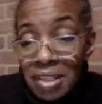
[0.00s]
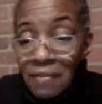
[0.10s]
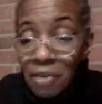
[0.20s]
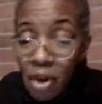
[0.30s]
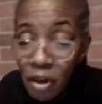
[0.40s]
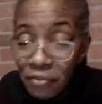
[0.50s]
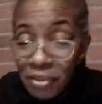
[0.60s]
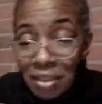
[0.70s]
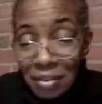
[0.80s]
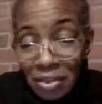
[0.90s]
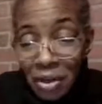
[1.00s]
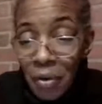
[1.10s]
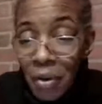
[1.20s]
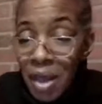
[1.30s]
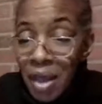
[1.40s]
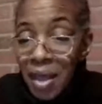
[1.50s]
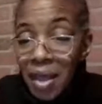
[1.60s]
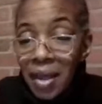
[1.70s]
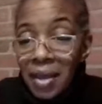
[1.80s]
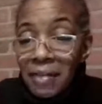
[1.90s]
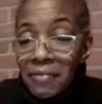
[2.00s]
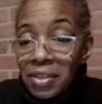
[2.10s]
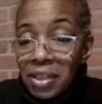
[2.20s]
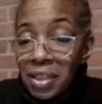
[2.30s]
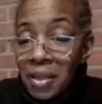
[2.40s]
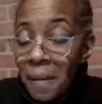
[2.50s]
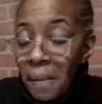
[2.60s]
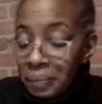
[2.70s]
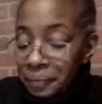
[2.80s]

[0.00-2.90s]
having coffee and, and everything,